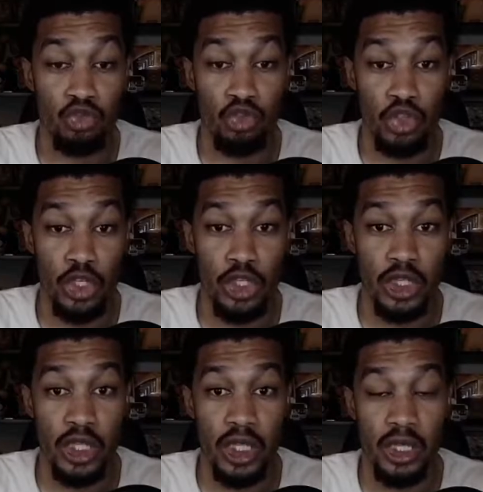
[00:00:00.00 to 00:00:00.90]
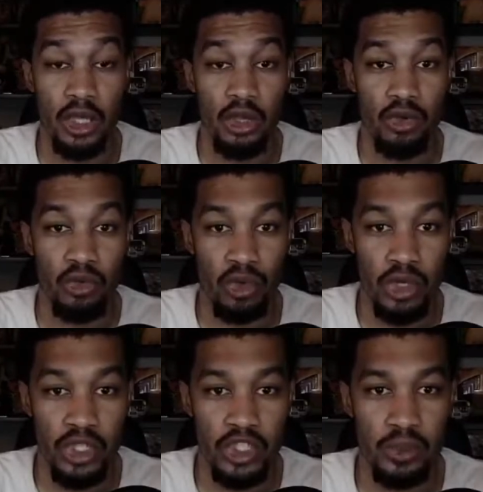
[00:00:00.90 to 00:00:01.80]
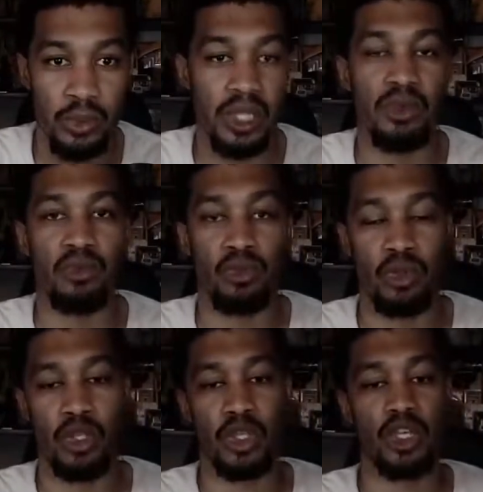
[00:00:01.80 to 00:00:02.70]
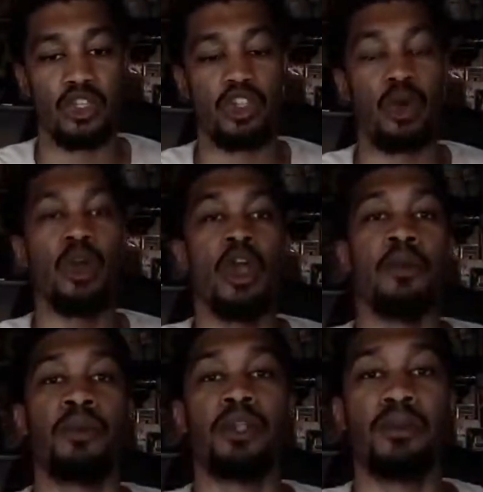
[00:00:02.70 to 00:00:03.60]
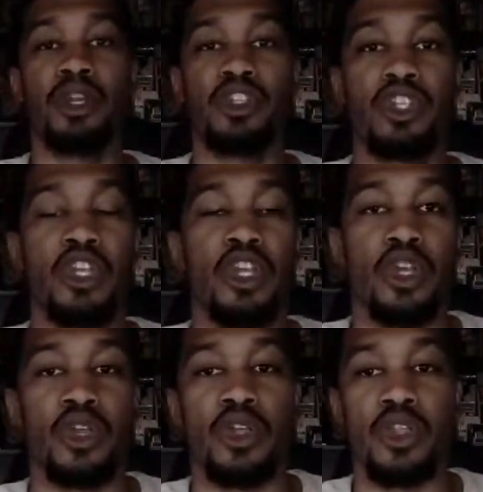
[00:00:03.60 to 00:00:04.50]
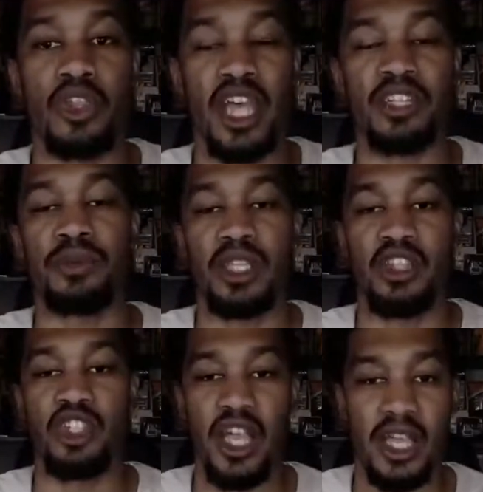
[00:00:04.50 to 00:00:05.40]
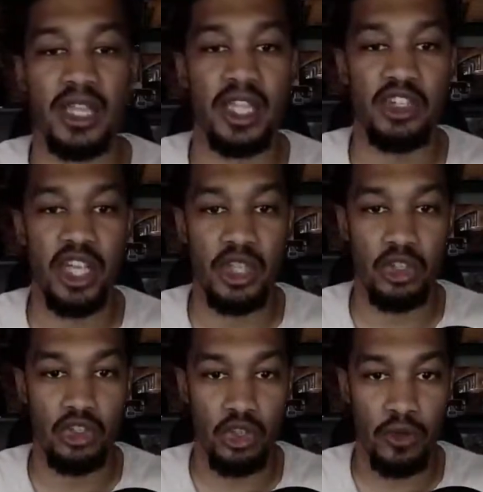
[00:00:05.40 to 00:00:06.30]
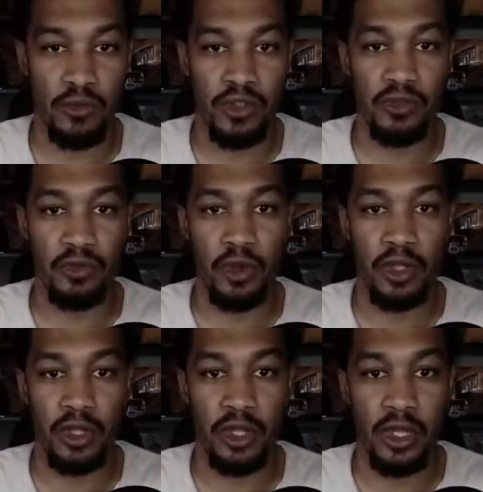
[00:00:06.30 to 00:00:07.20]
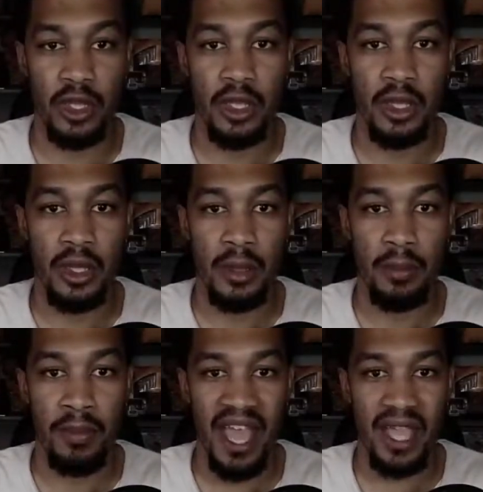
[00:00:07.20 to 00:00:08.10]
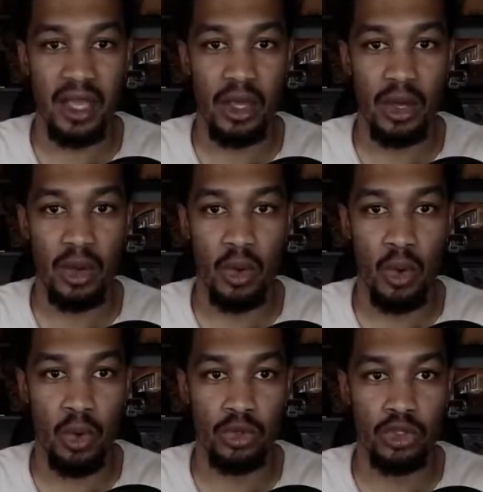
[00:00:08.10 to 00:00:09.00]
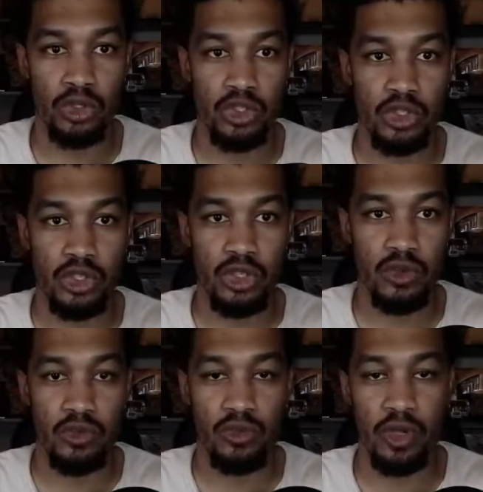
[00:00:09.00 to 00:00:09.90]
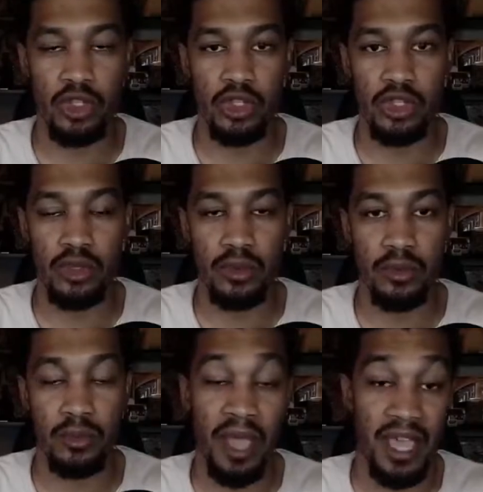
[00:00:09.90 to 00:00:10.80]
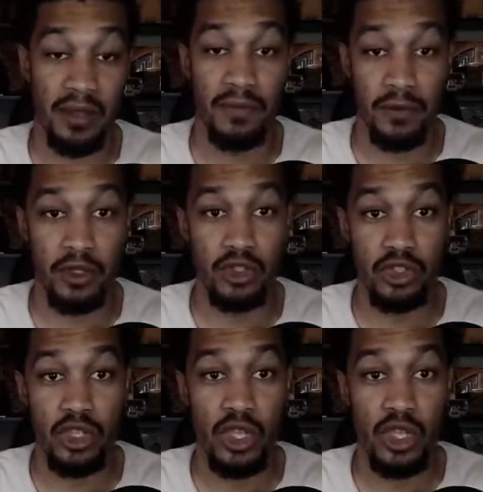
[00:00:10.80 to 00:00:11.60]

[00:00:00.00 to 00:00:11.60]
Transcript: really sweet, really good. So pretty much that's what they check. They check the surface, front, back, corners, front, back and front,